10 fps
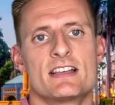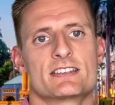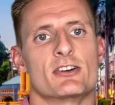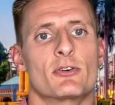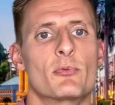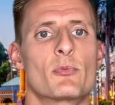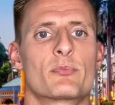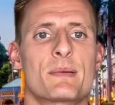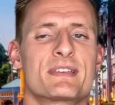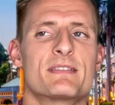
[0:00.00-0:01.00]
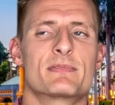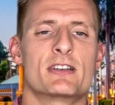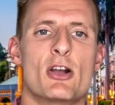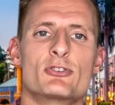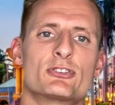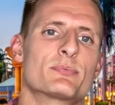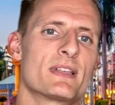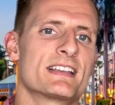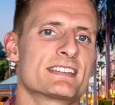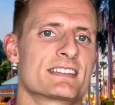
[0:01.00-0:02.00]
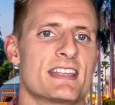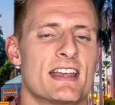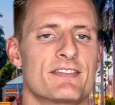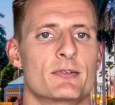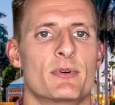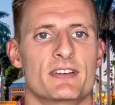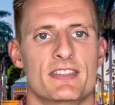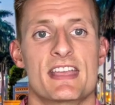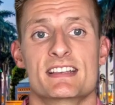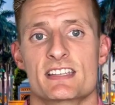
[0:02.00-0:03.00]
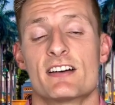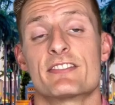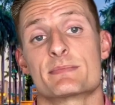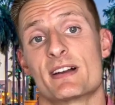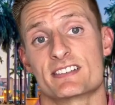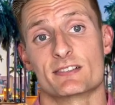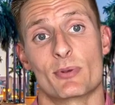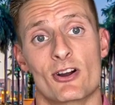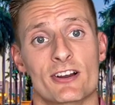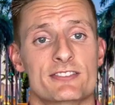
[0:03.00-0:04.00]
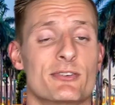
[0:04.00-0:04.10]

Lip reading: So probably the go-to place that everyone thinks of is Meisner Park.